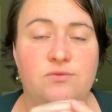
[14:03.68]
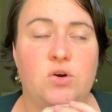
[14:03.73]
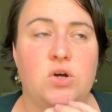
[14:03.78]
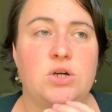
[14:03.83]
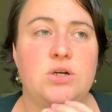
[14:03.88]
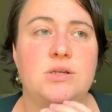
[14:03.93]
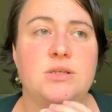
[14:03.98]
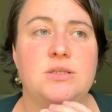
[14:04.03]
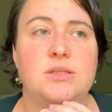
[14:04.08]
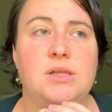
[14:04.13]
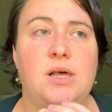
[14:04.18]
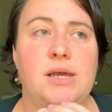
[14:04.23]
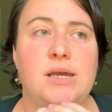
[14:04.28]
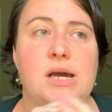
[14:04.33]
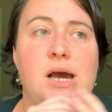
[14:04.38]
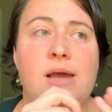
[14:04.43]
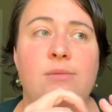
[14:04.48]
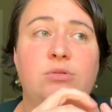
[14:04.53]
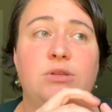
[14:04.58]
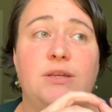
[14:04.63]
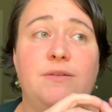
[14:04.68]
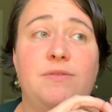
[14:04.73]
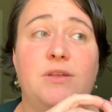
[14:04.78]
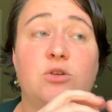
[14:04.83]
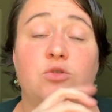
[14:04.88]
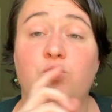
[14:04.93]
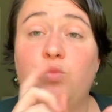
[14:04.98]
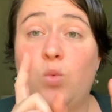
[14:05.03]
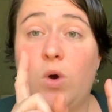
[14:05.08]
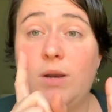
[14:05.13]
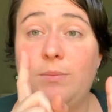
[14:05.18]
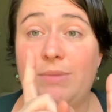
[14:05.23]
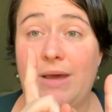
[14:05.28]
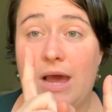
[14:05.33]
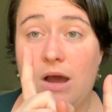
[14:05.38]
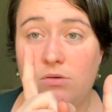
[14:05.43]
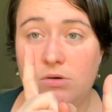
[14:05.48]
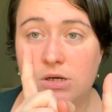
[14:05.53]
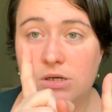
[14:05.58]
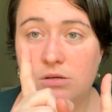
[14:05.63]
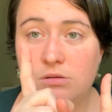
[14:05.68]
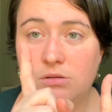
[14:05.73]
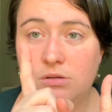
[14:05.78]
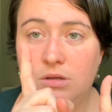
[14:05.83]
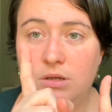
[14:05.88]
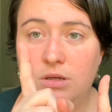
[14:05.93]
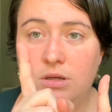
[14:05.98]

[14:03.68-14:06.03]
far as like, I believe there's one power